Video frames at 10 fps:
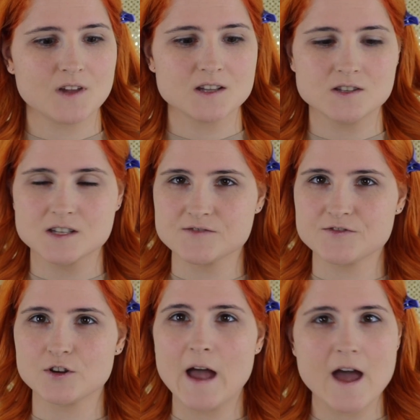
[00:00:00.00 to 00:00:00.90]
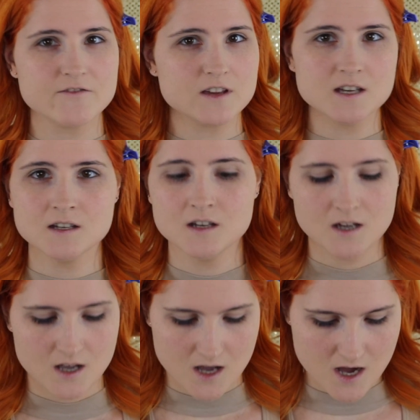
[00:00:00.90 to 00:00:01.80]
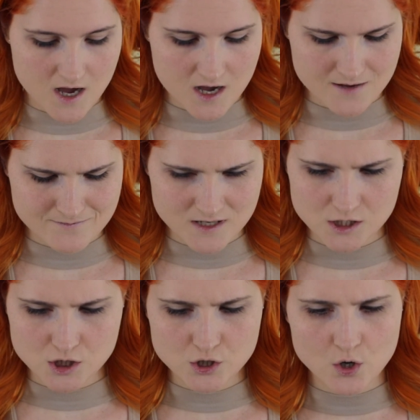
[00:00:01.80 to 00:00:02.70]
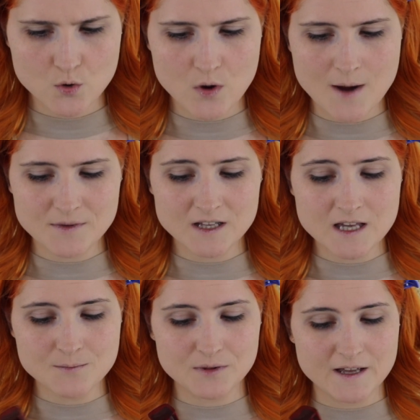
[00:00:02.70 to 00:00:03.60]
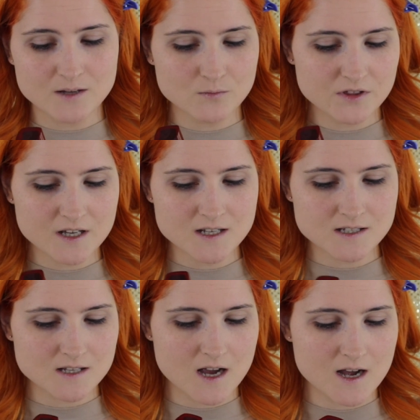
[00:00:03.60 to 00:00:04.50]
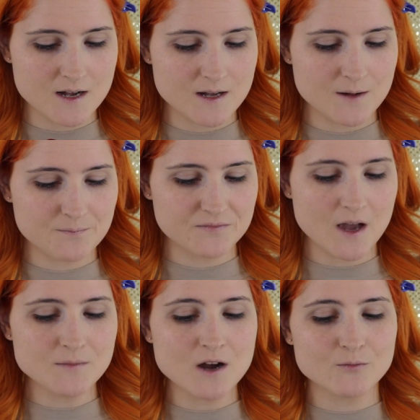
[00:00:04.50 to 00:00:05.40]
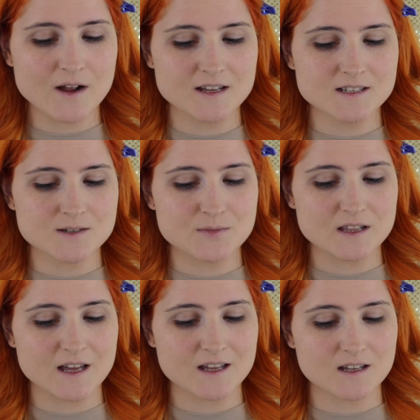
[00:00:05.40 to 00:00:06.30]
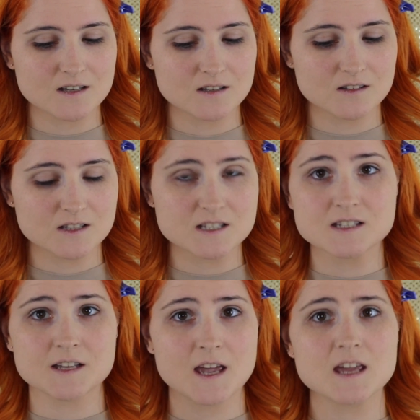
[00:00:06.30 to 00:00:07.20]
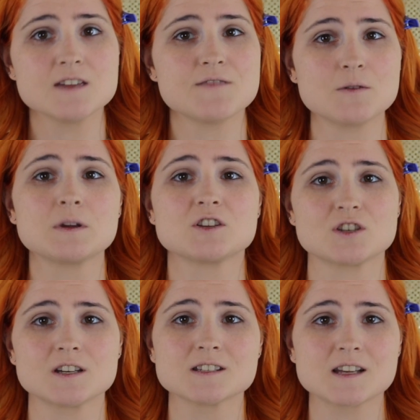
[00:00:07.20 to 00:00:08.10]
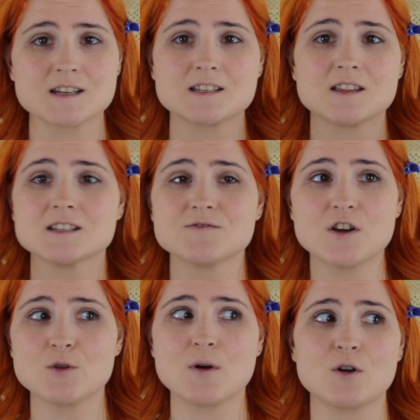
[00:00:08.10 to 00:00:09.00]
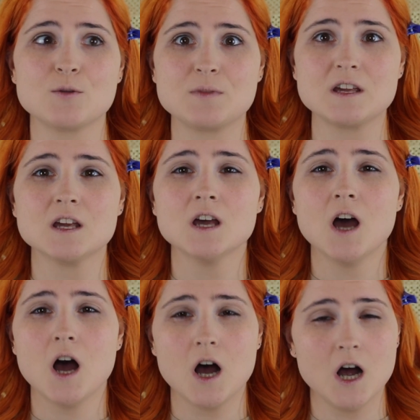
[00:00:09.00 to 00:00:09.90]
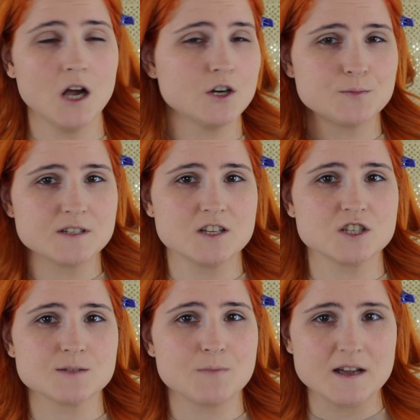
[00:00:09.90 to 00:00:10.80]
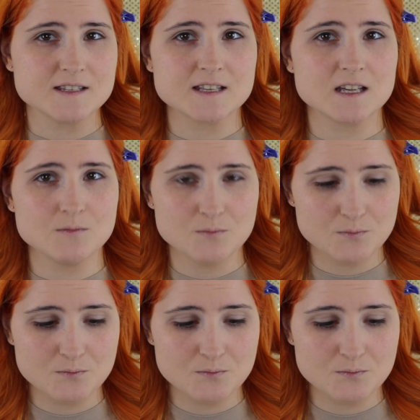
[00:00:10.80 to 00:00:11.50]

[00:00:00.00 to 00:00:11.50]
It doesn't feel heavy. So I'm gonna keep playing with this. I'm not ready to be like, this is a cakey foundation, because like I said, this very well could be 100% just my skin